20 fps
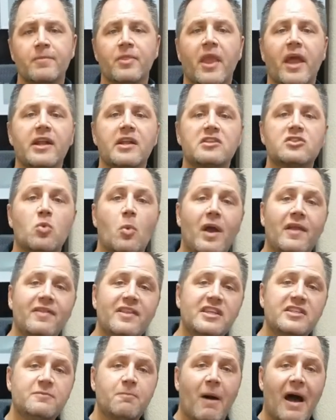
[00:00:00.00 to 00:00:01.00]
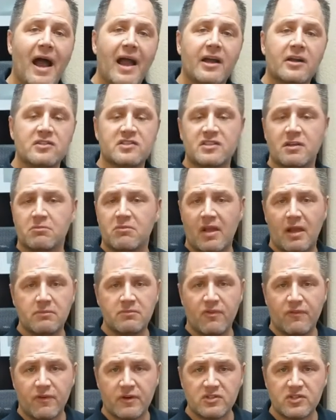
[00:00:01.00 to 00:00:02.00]
and it's when these buyers, sometimes
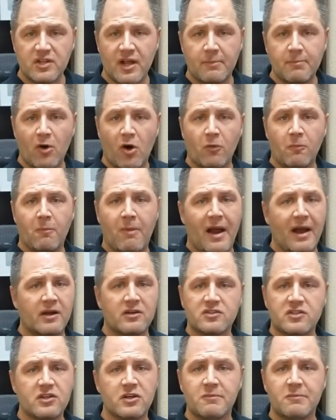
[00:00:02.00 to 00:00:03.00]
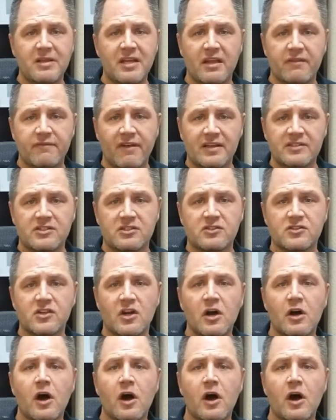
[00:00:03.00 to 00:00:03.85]
first-time home buyers, could be investors,